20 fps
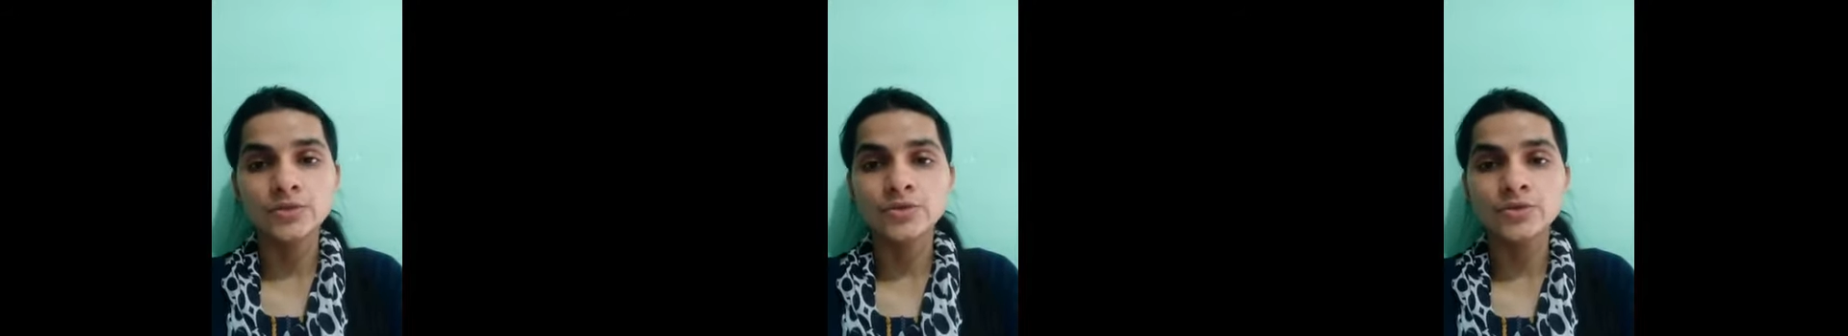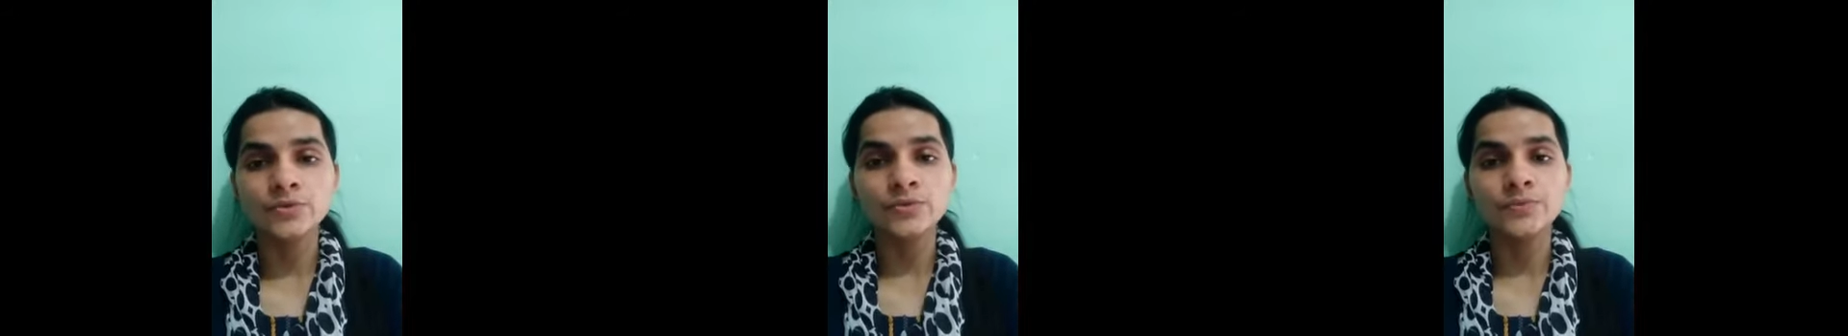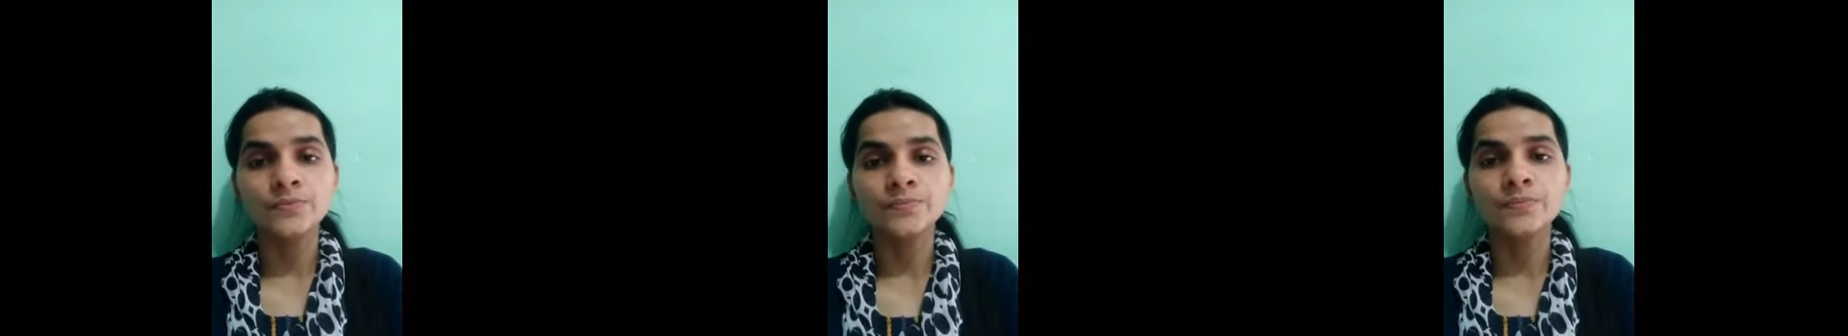
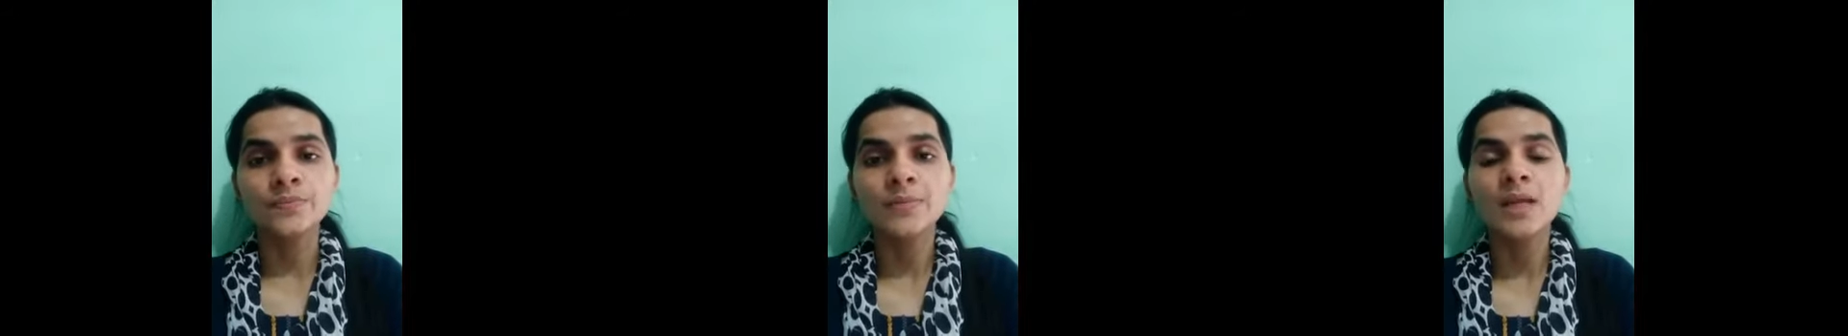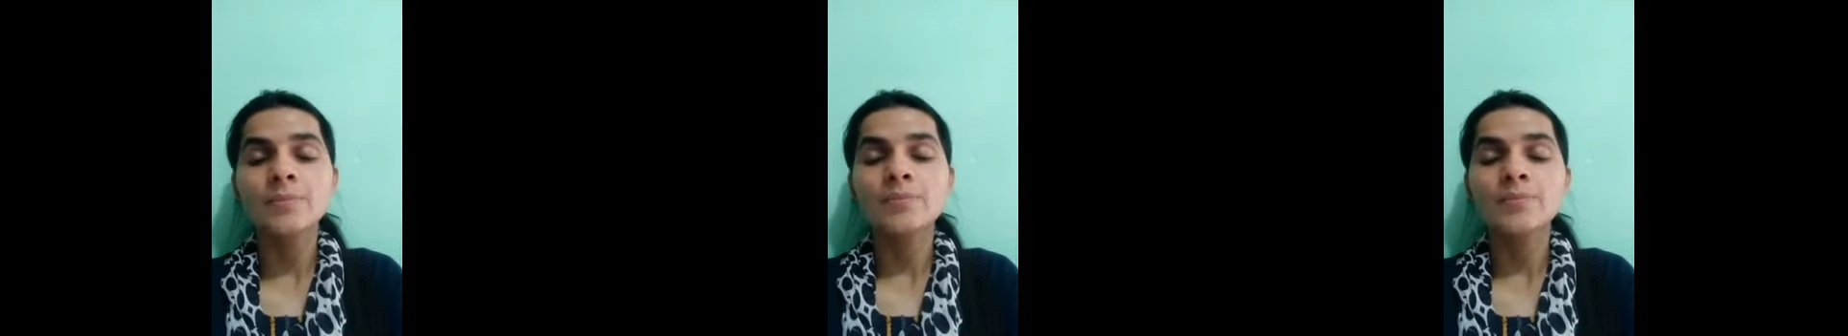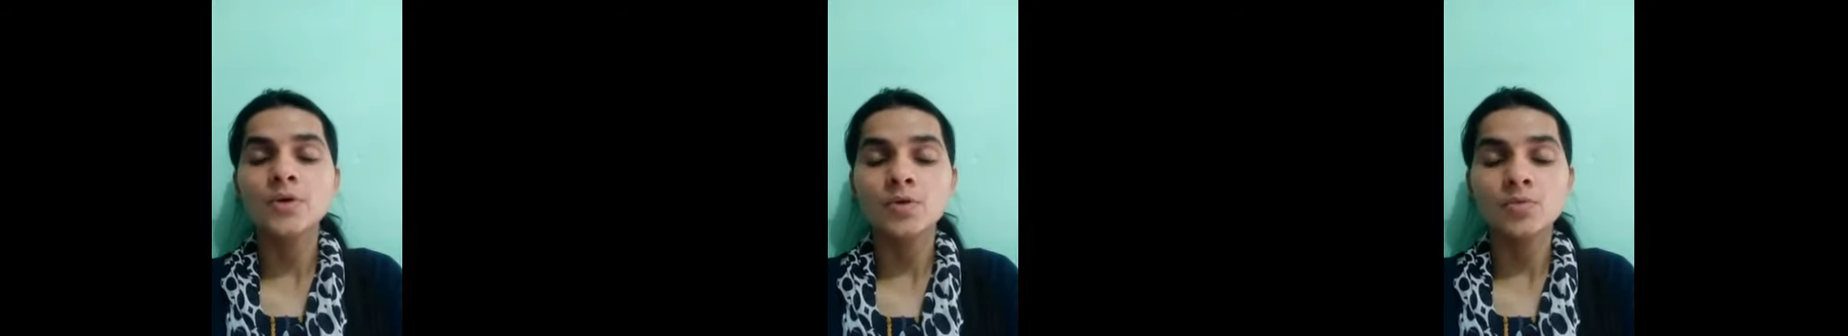to
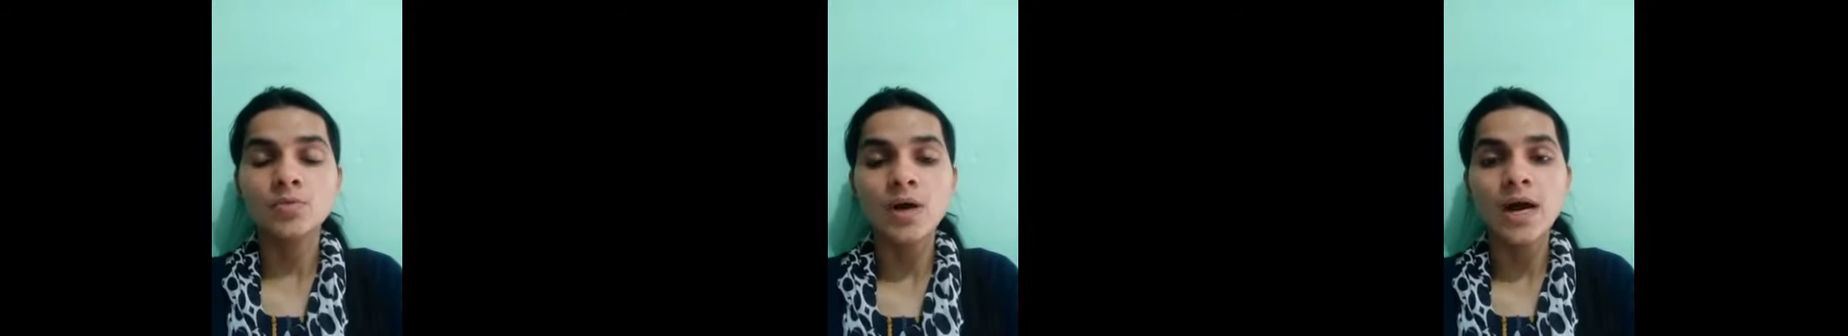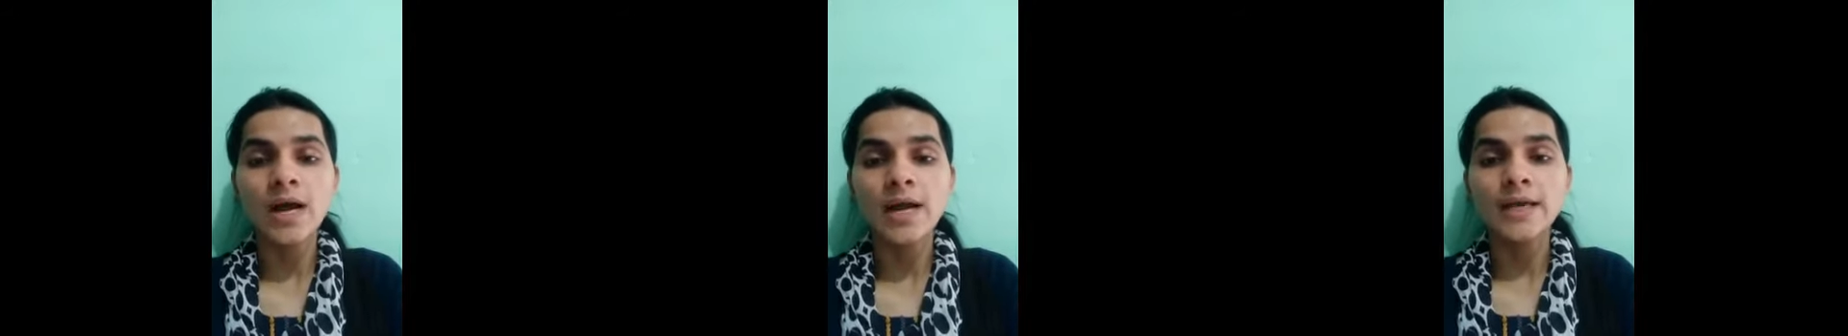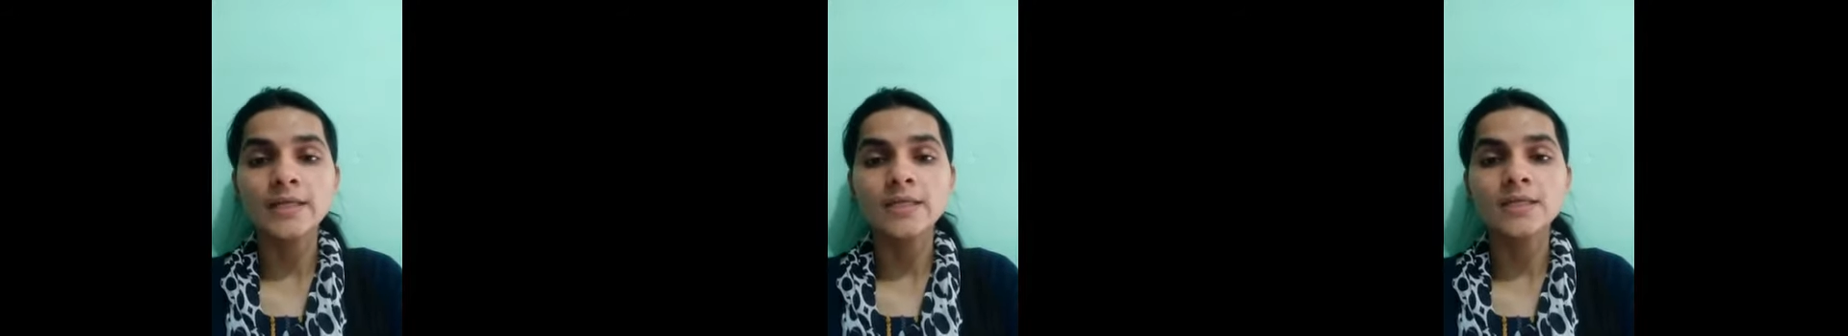
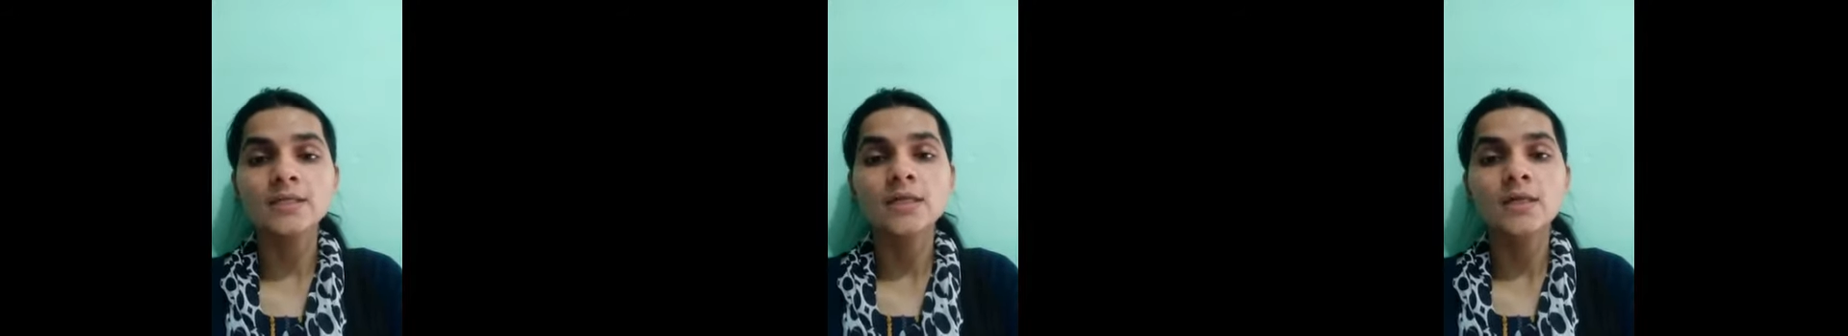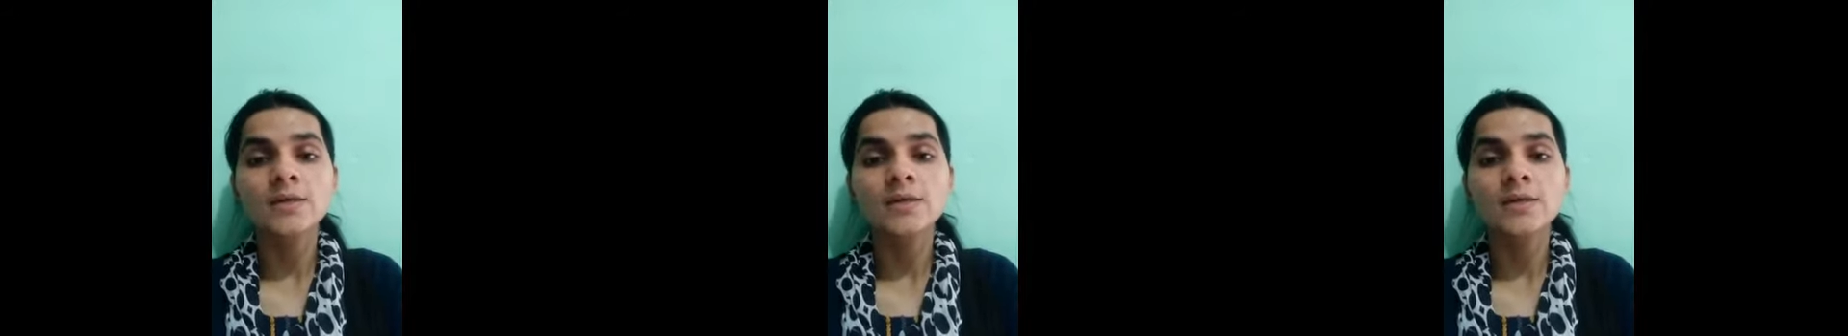provide